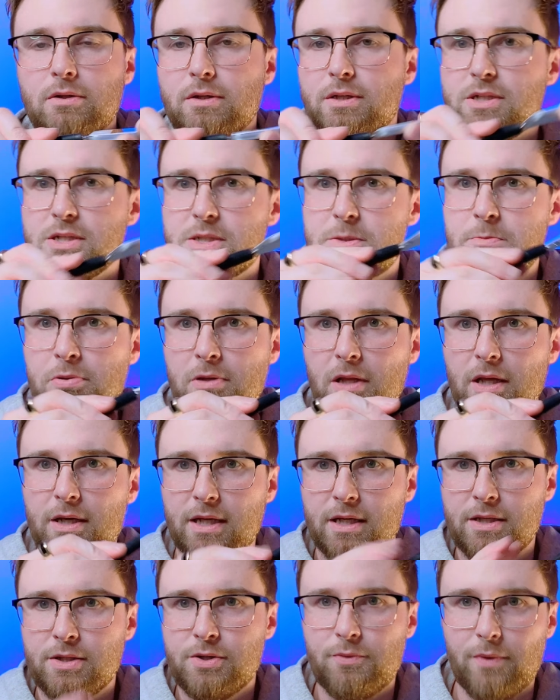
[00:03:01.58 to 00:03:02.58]
just plug
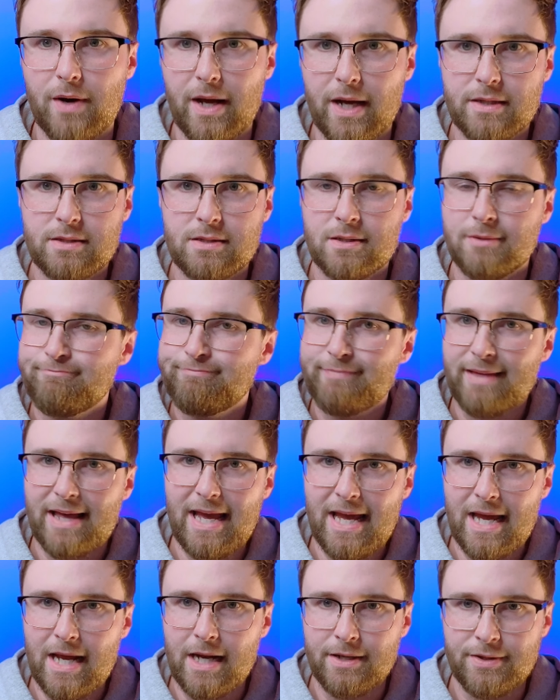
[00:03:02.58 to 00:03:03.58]
in direct
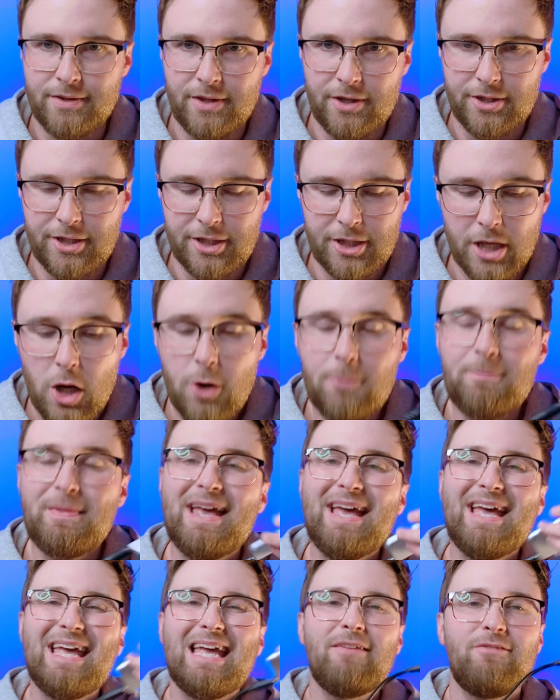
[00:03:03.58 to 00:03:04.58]
and there you go.
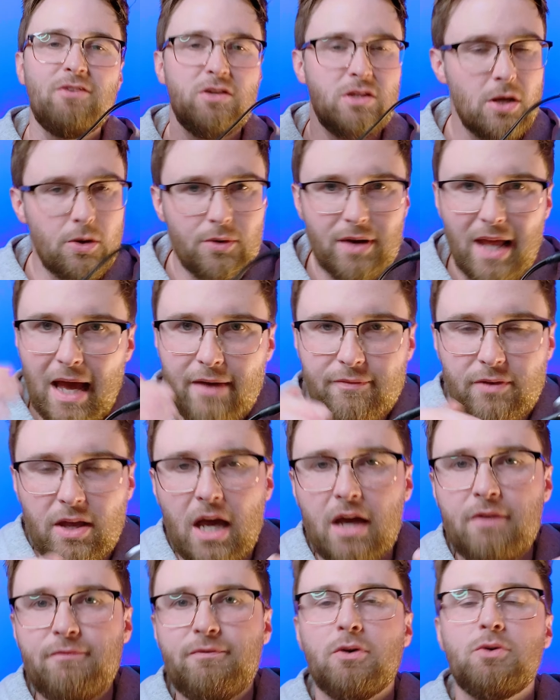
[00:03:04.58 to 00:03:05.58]
If you don't have a
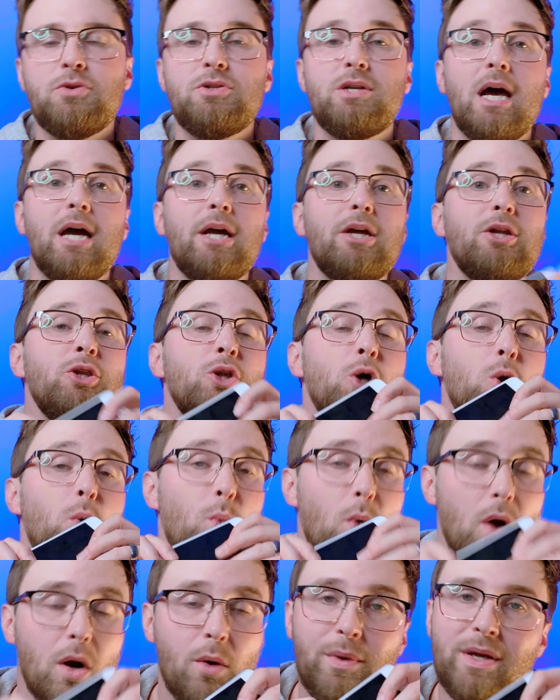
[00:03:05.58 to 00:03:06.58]
headphone jack, no
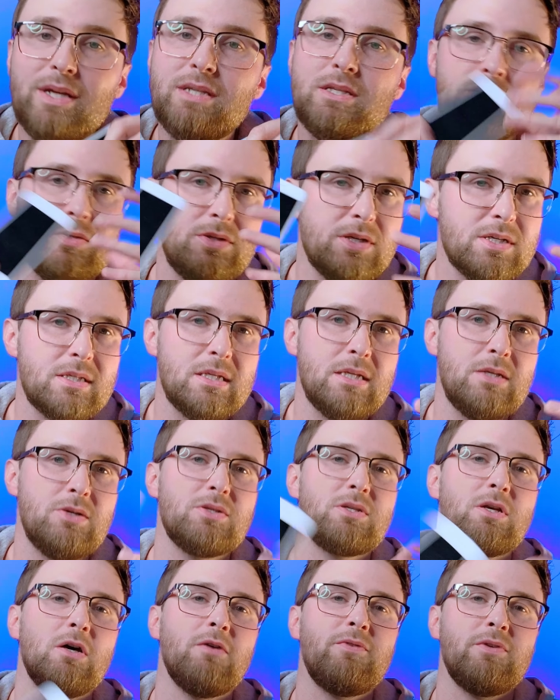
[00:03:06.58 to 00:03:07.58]
worries, you just need
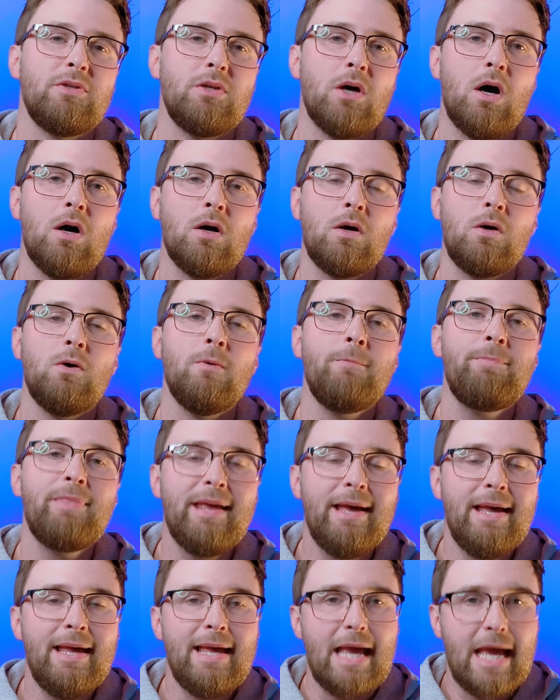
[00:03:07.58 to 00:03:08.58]
yourself a dongle.
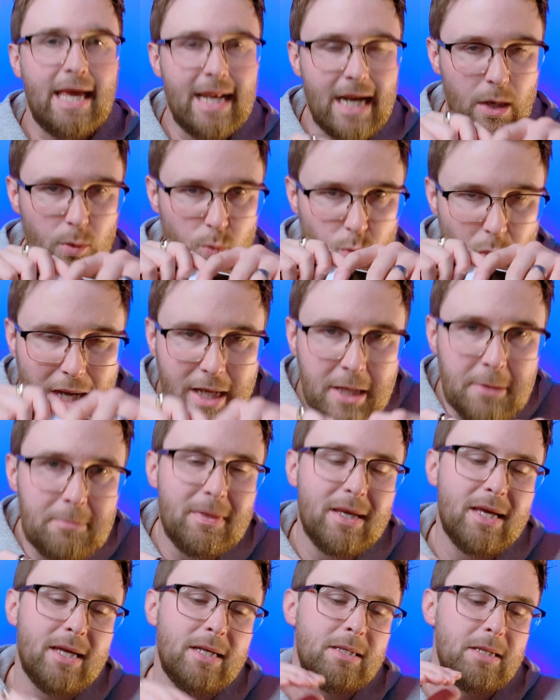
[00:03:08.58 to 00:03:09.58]
And I
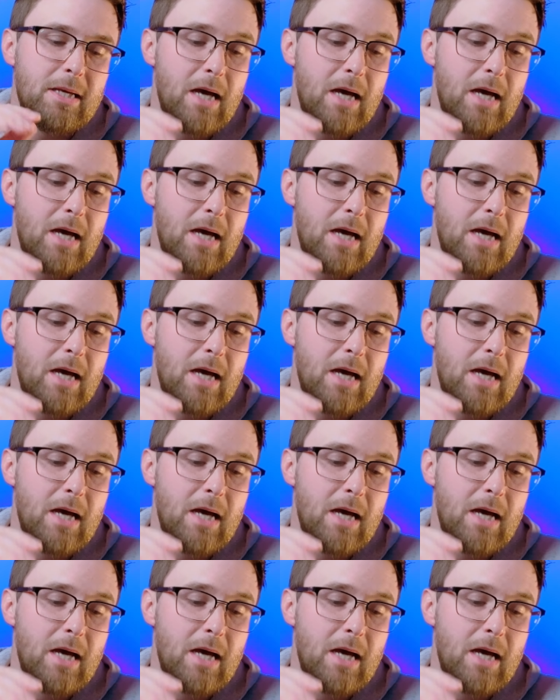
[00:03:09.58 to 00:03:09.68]
recommend